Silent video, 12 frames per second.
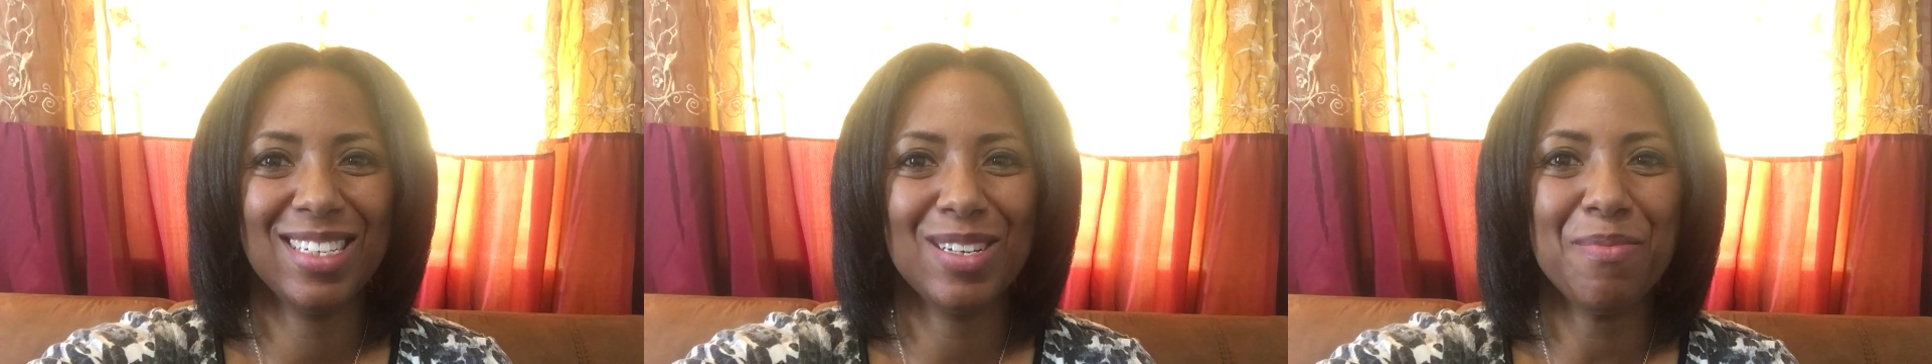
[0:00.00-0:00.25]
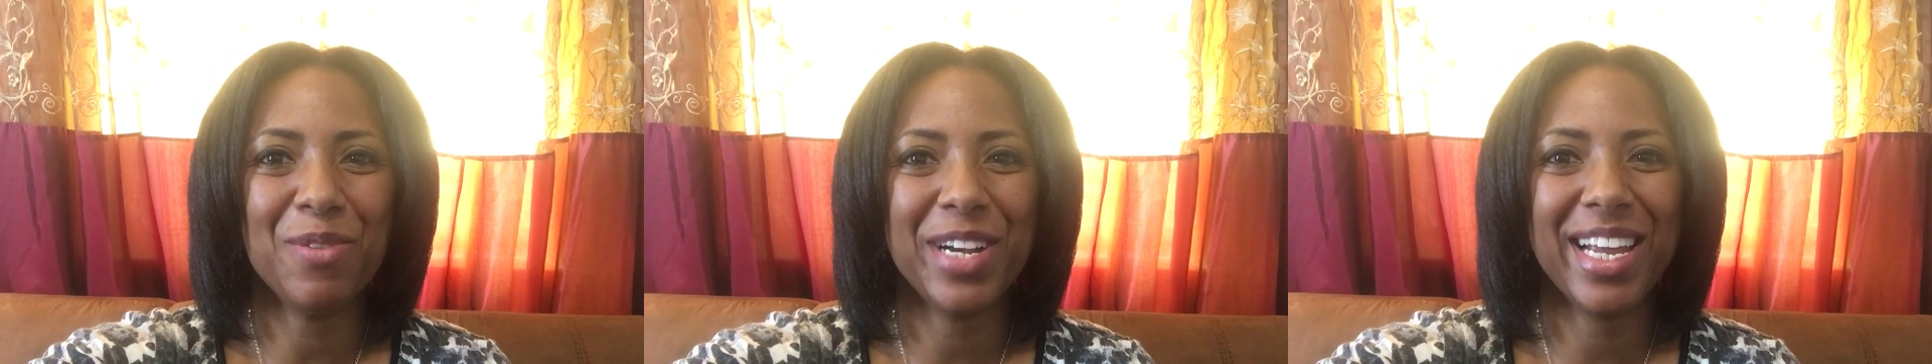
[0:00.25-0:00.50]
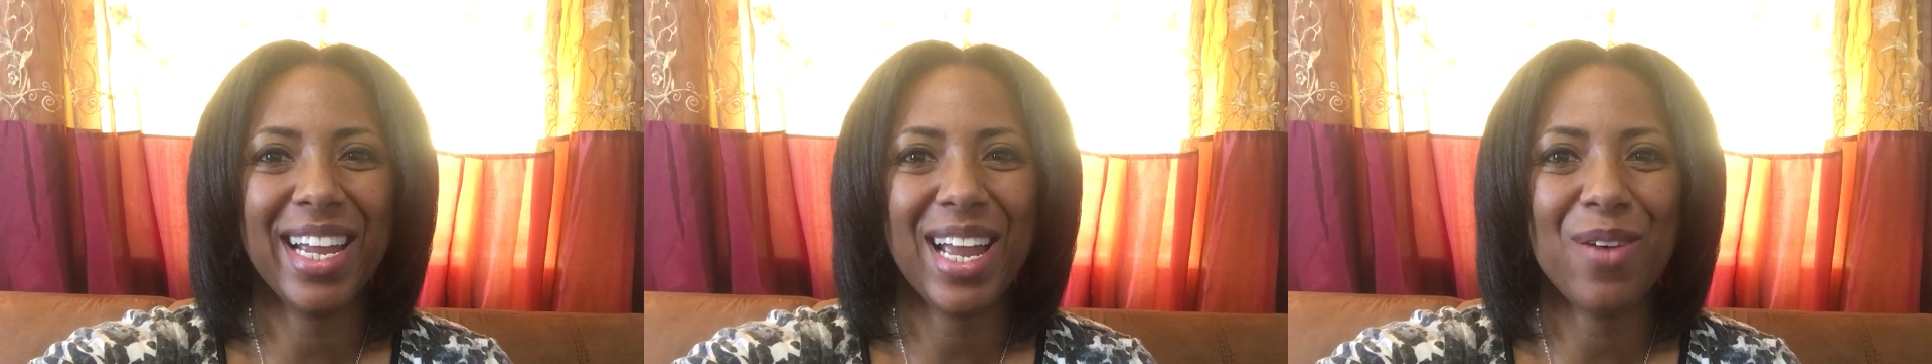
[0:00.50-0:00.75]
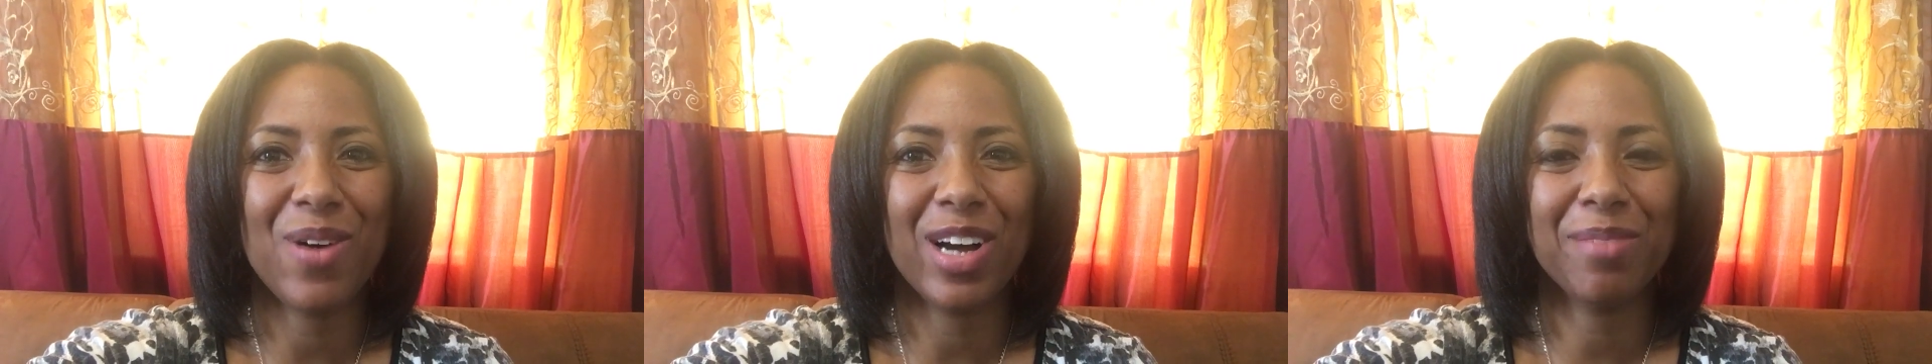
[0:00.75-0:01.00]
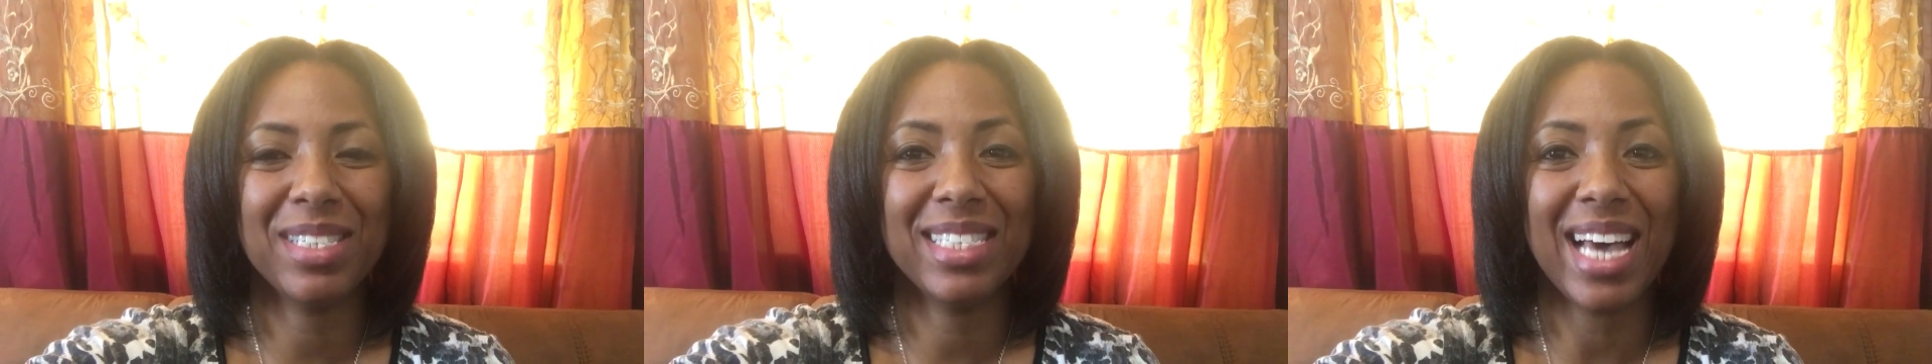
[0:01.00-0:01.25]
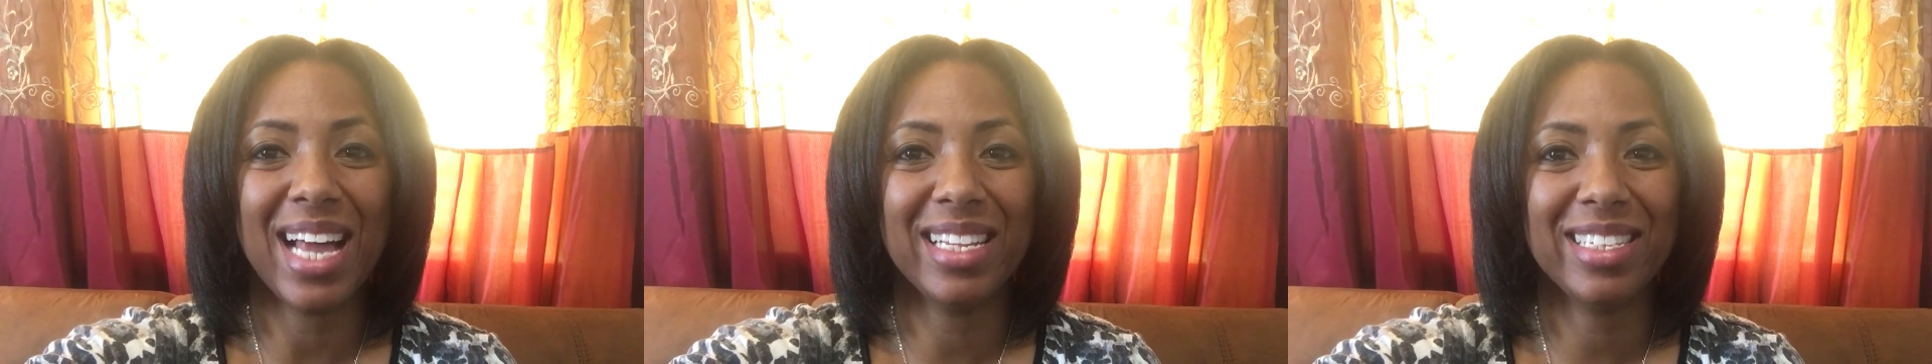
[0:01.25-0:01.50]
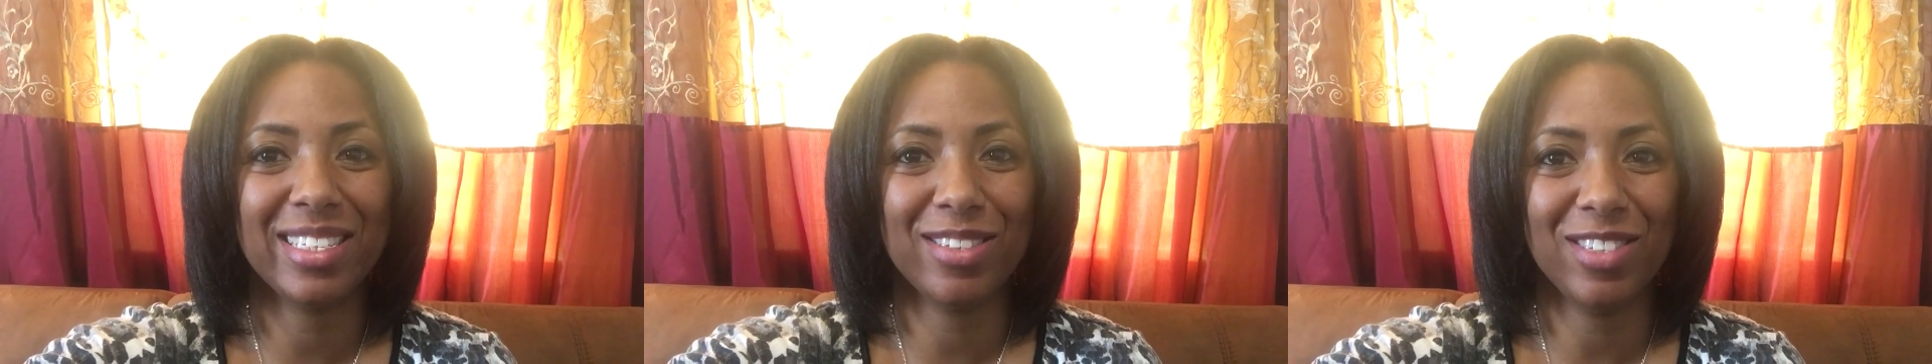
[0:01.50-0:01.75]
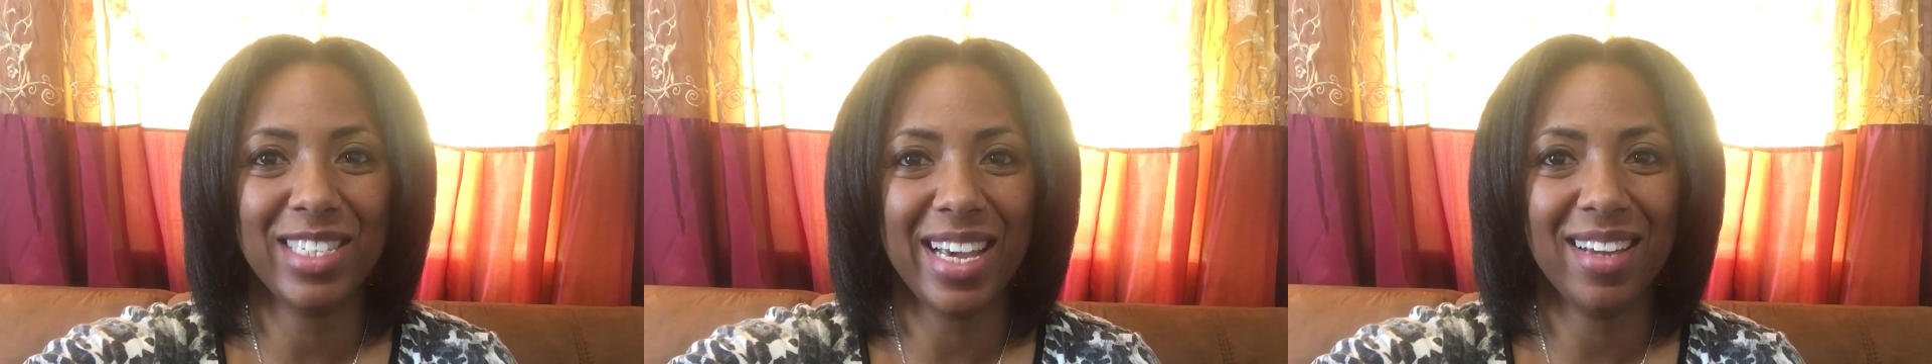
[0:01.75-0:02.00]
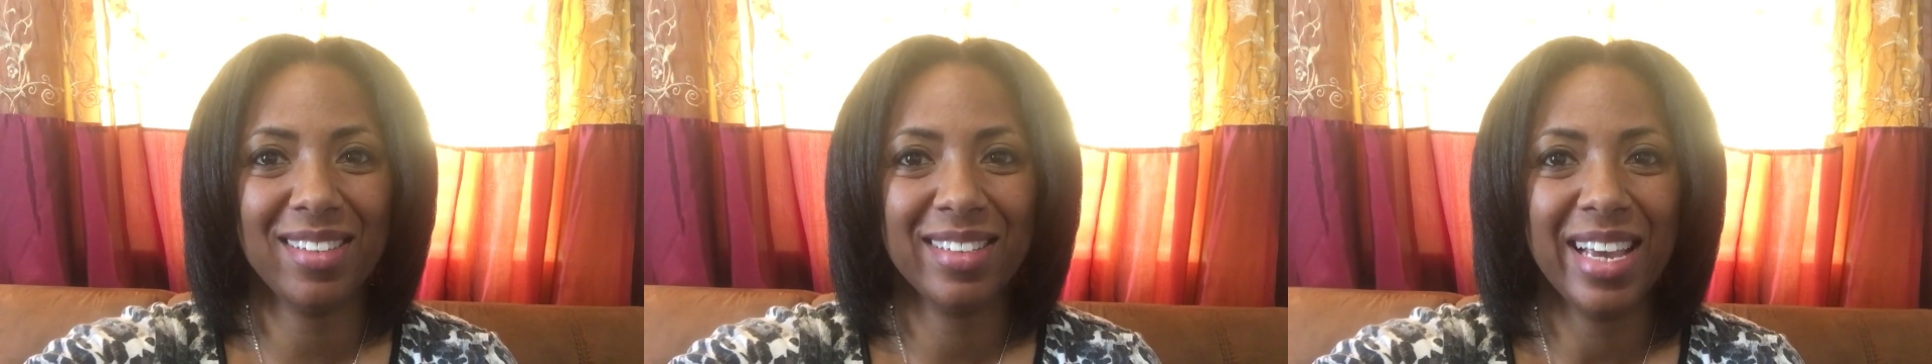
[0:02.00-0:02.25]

Good morning and welcome to Talent Tuesday.